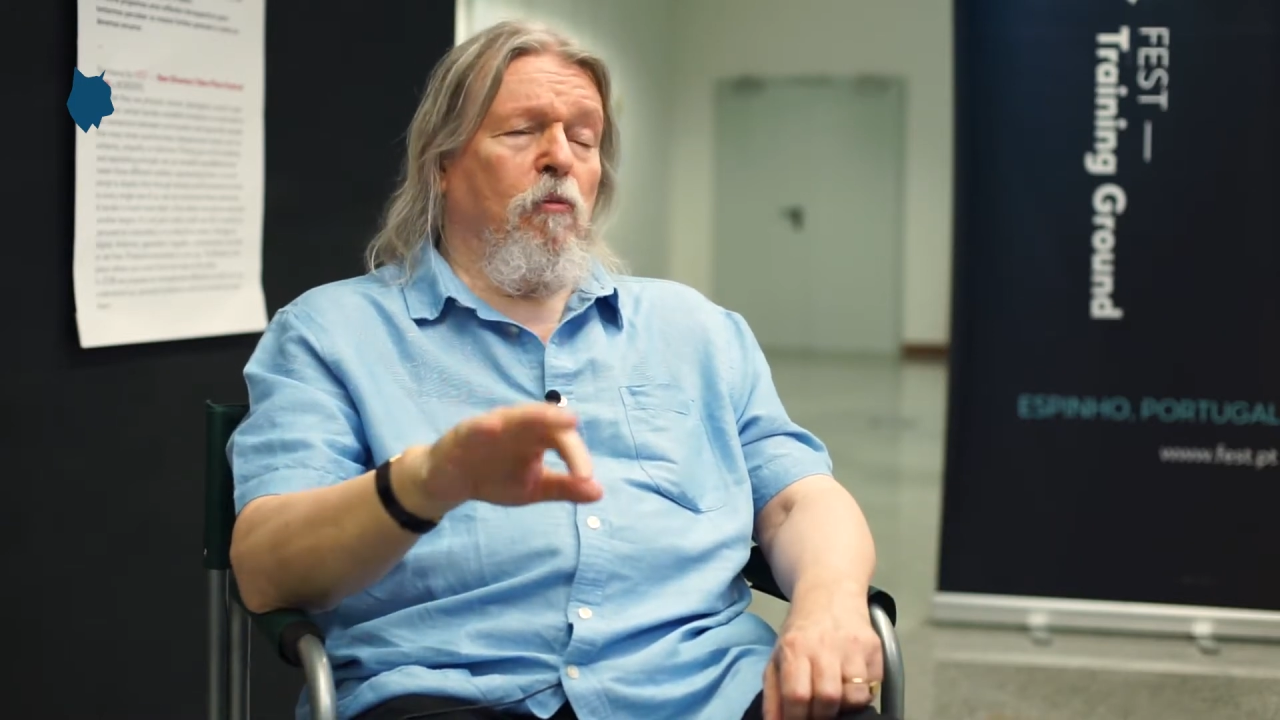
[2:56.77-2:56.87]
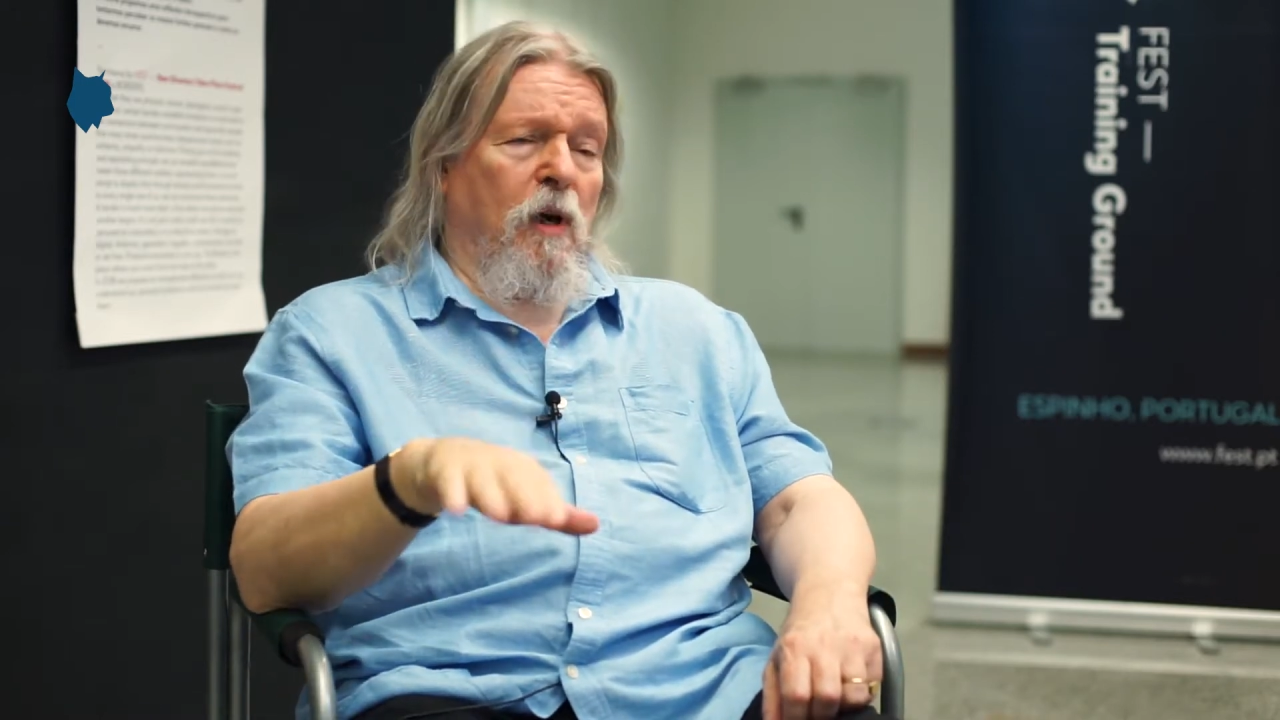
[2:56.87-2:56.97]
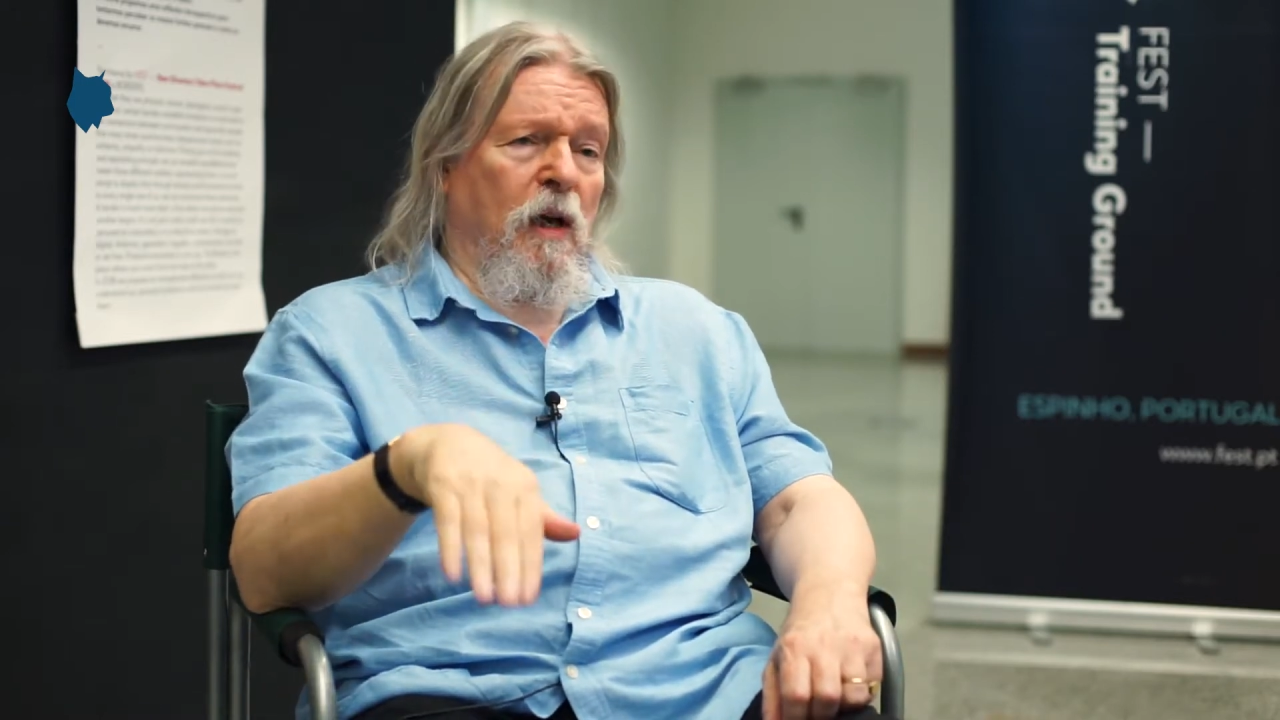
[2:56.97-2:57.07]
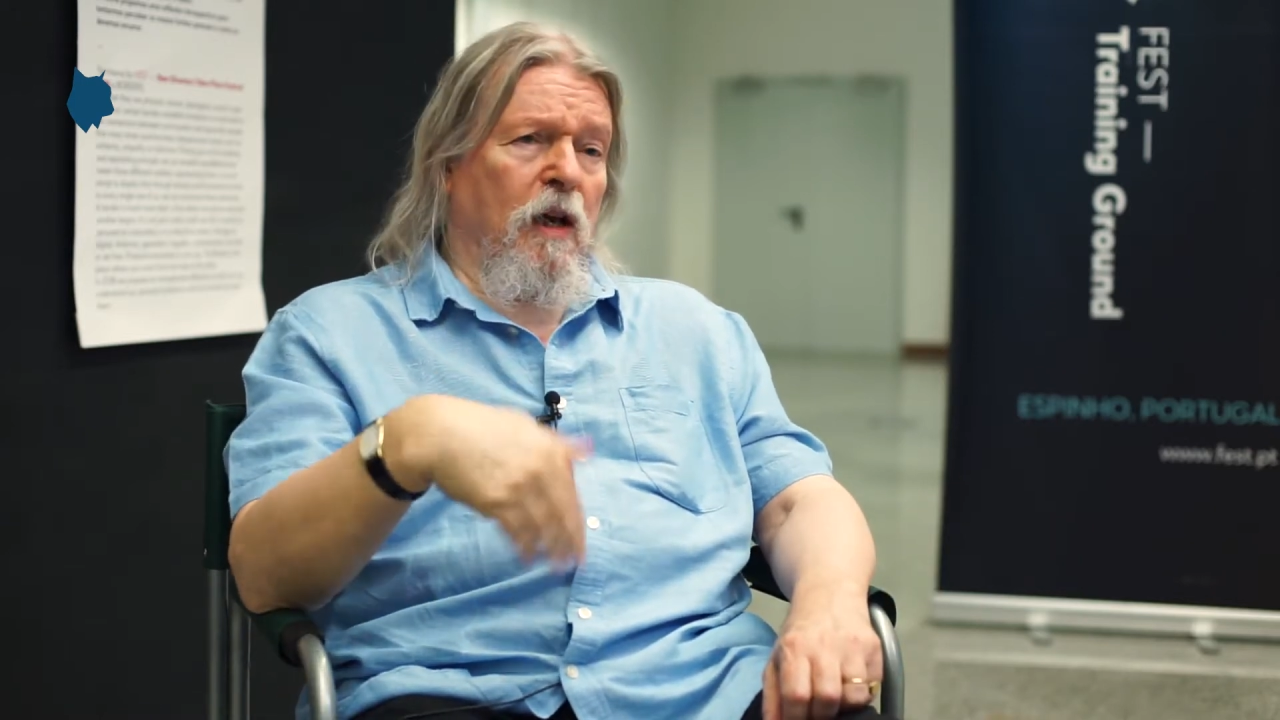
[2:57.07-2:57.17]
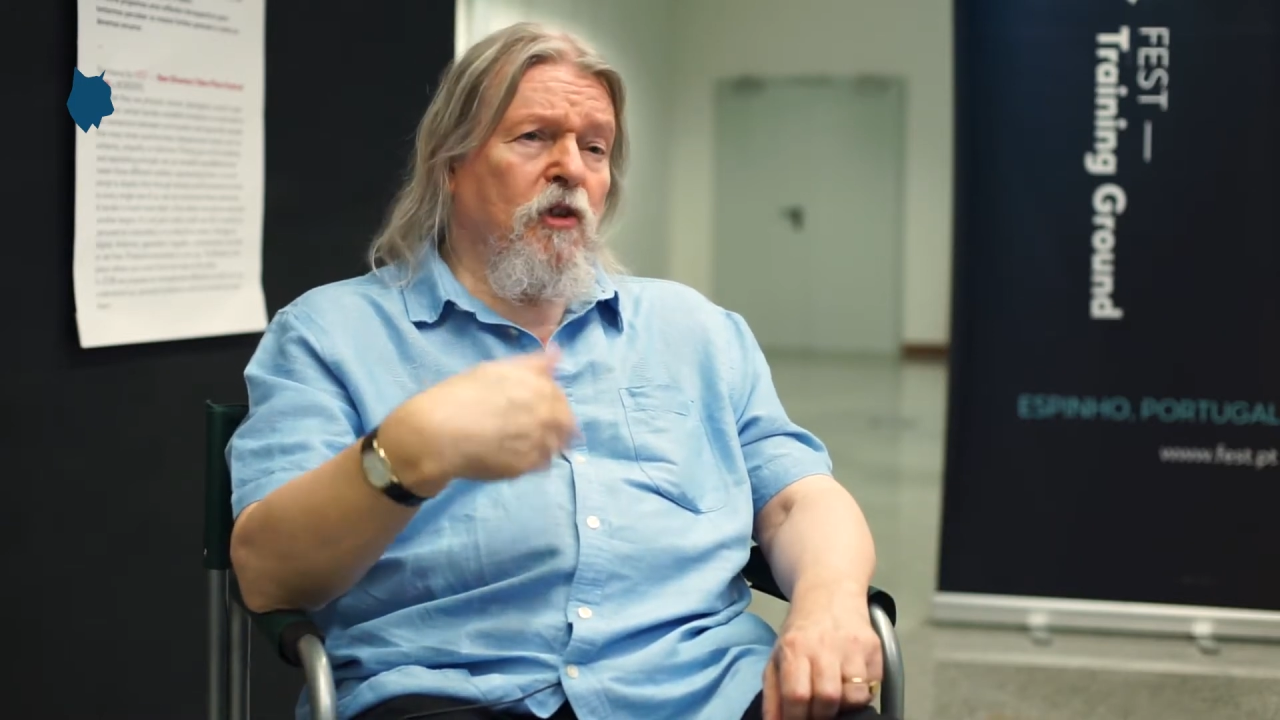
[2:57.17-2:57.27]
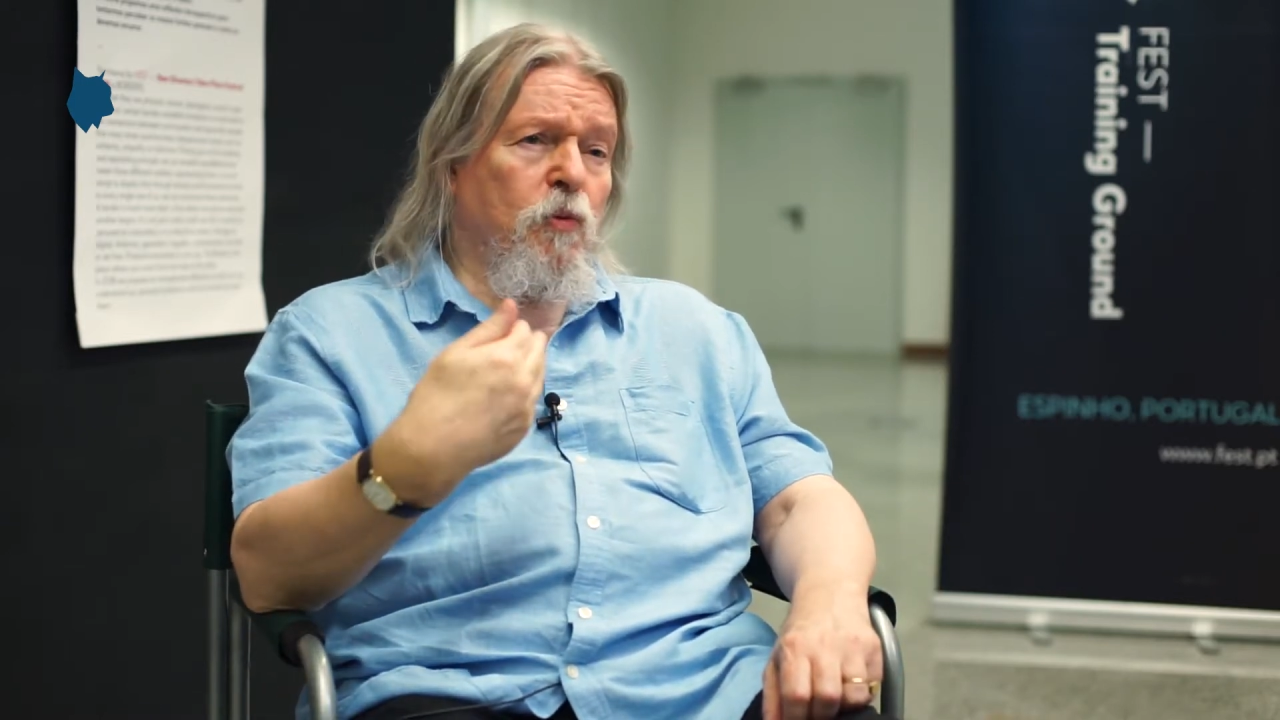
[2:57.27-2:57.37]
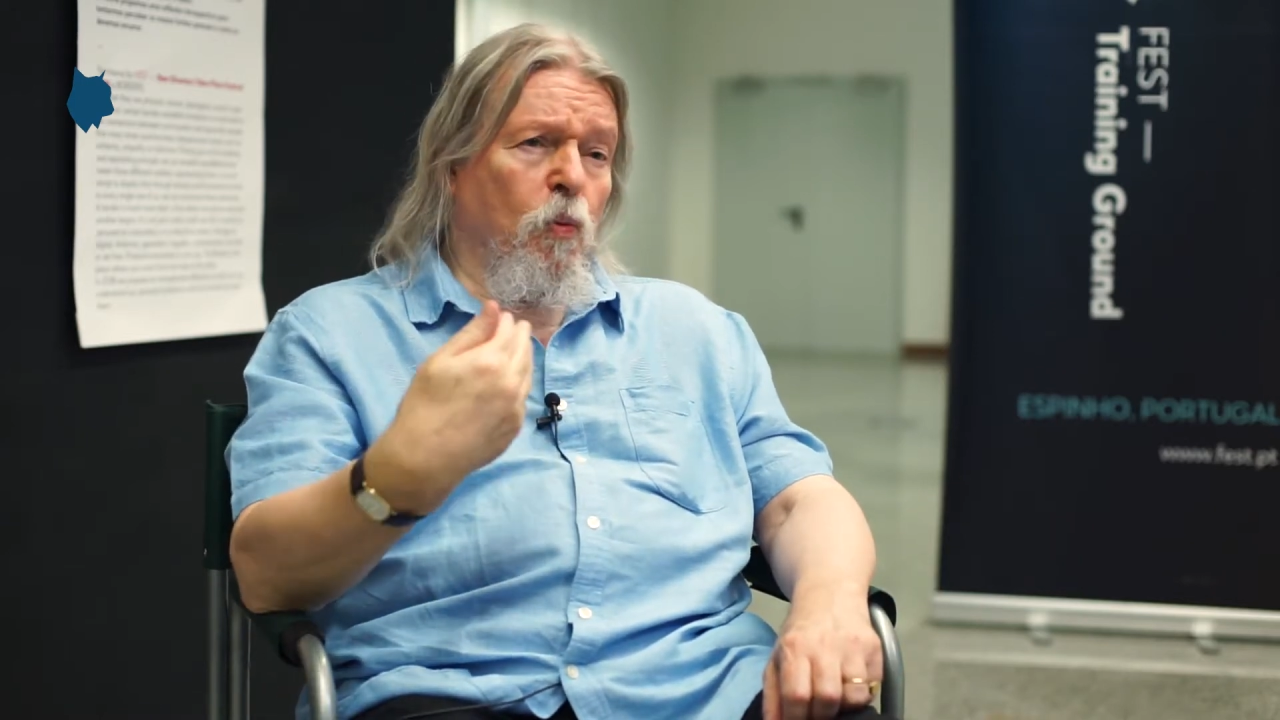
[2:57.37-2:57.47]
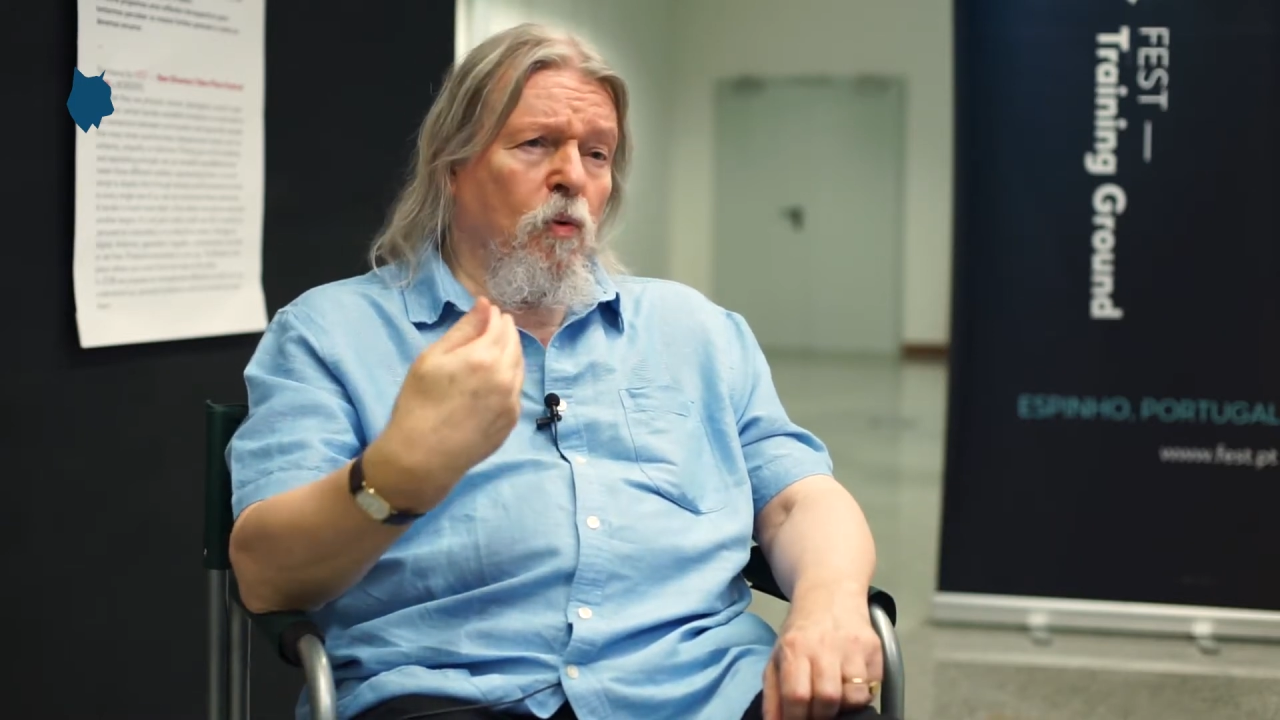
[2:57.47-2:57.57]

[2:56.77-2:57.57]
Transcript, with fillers: really, is